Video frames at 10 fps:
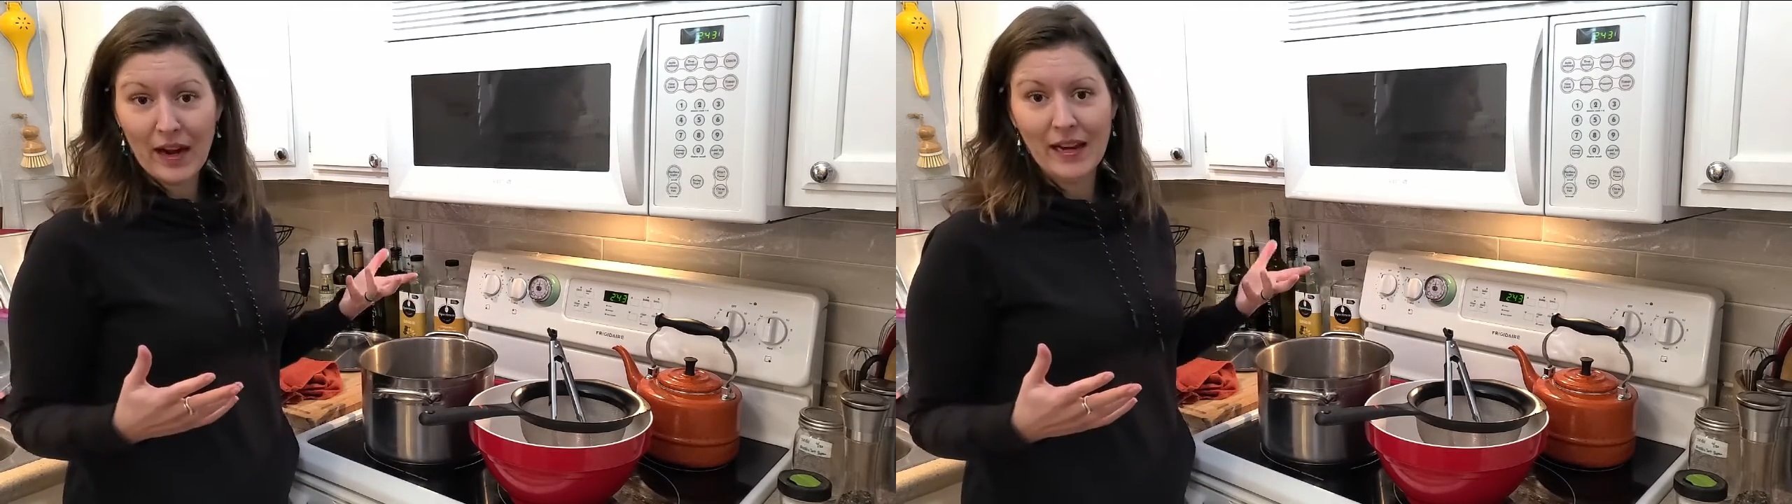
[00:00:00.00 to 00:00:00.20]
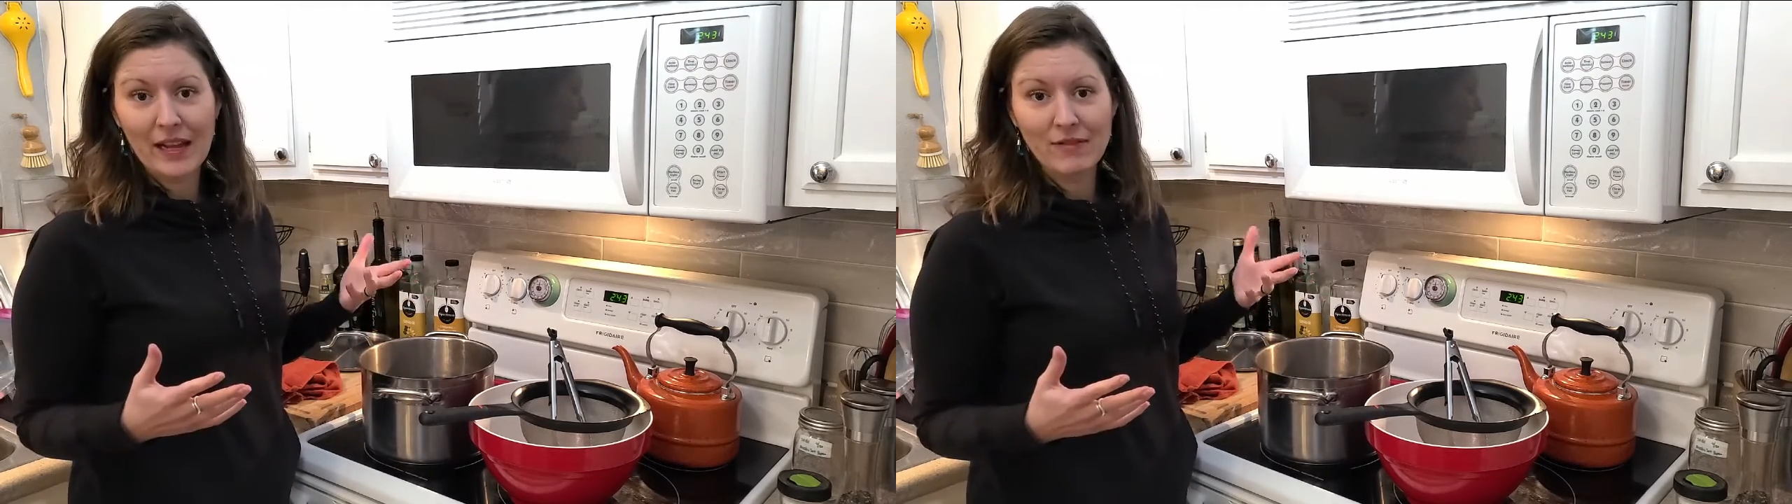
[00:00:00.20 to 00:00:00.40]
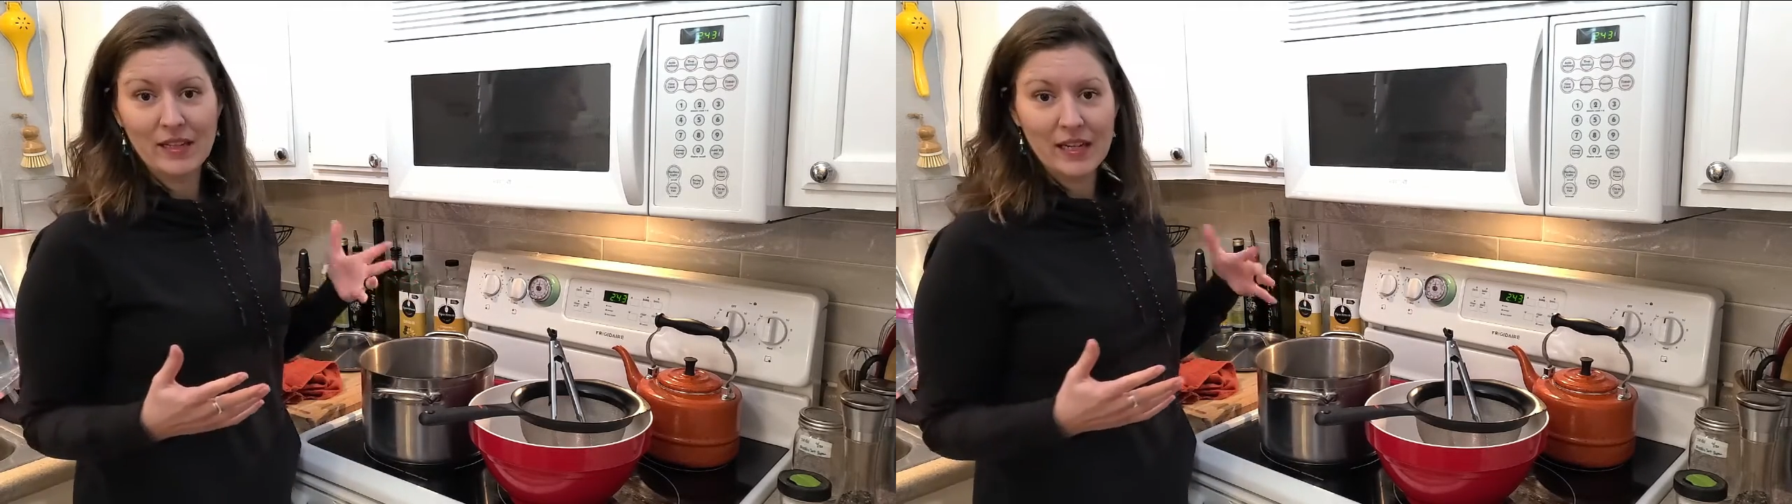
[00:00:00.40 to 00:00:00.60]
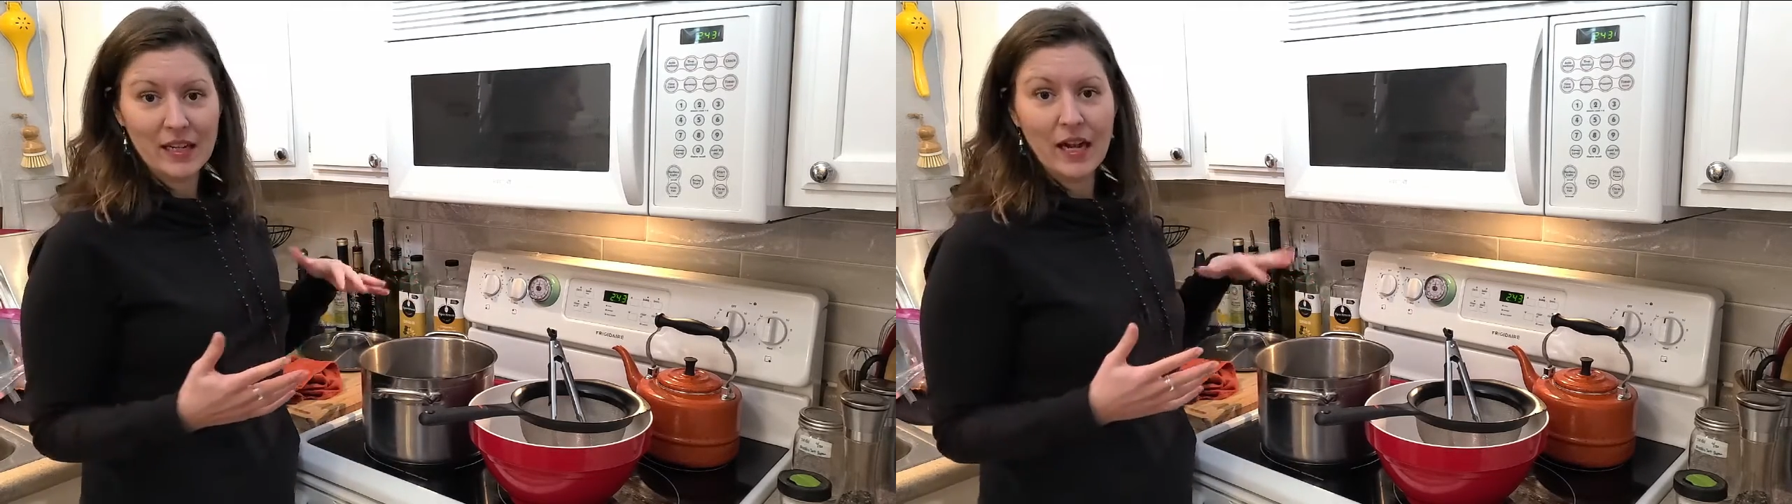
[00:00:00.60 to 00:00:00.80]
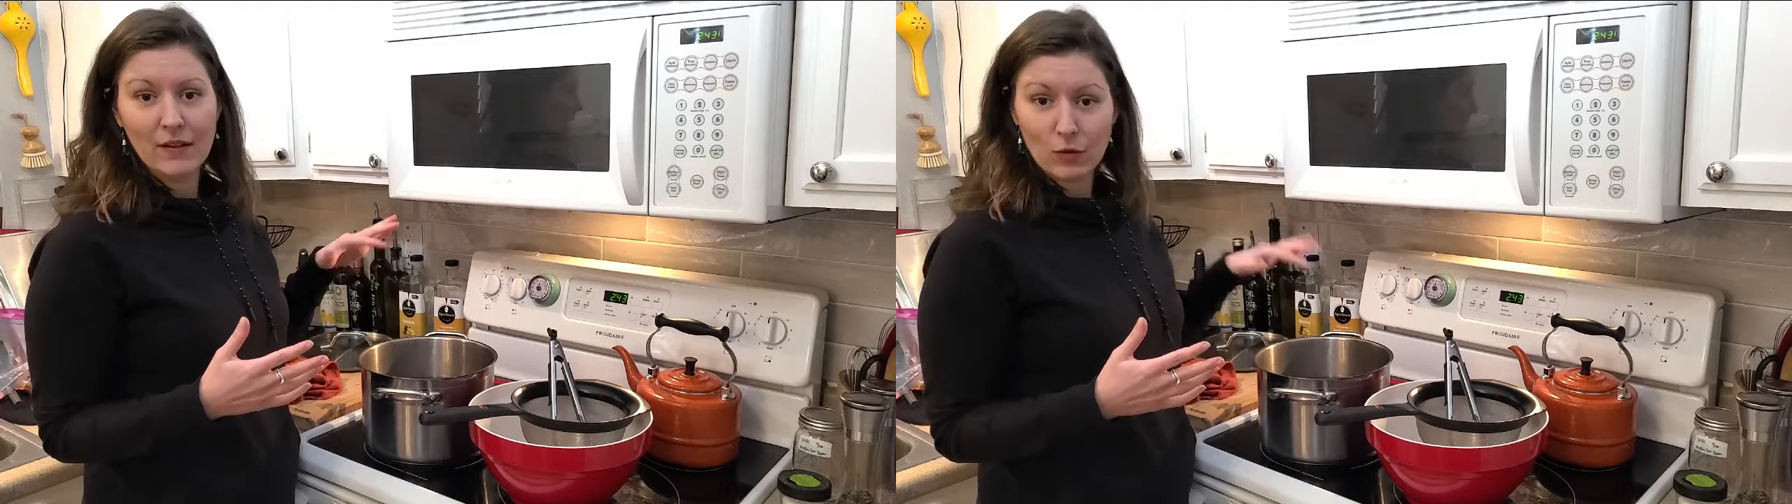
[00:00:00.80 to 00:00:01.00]
and I've let it
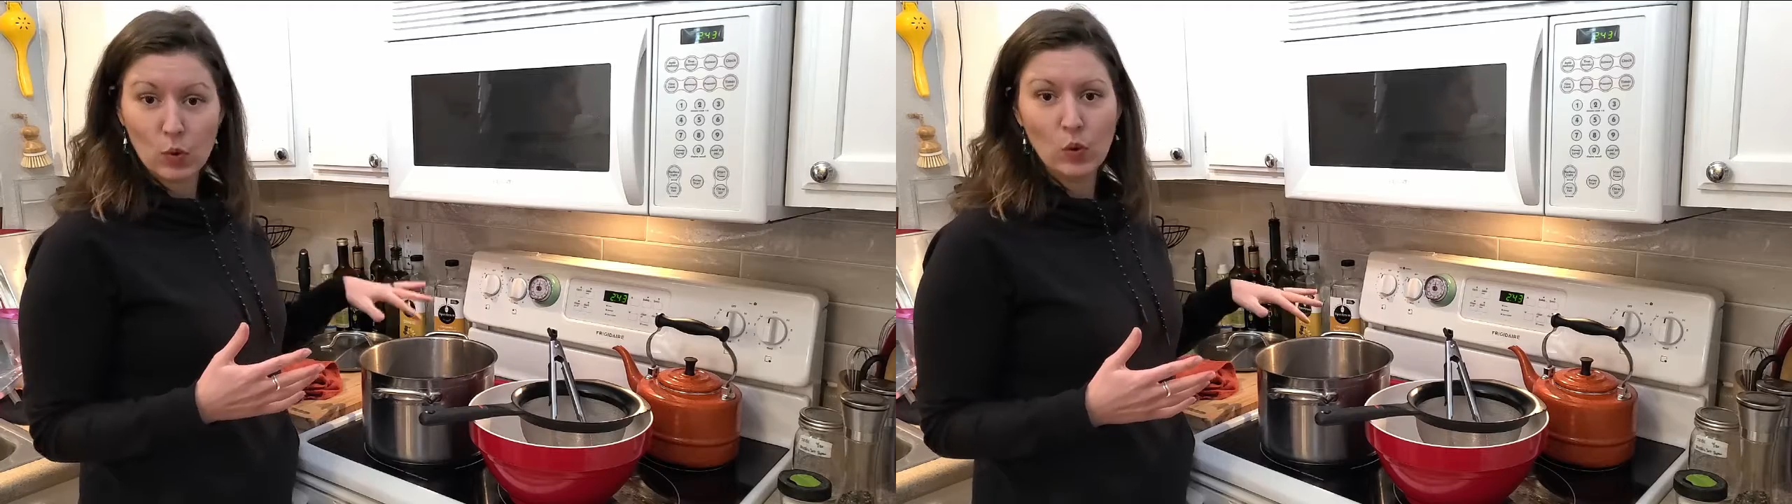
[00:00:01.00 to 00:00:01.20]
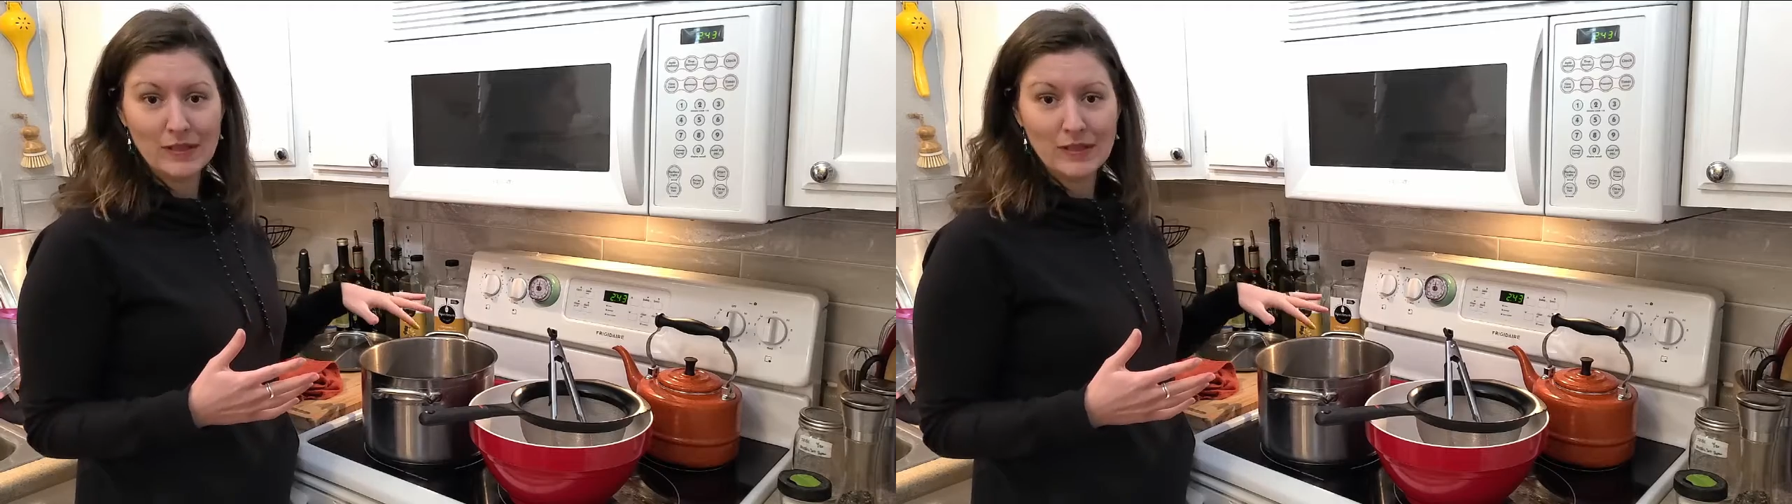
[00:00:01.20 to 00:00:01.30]
kind of cool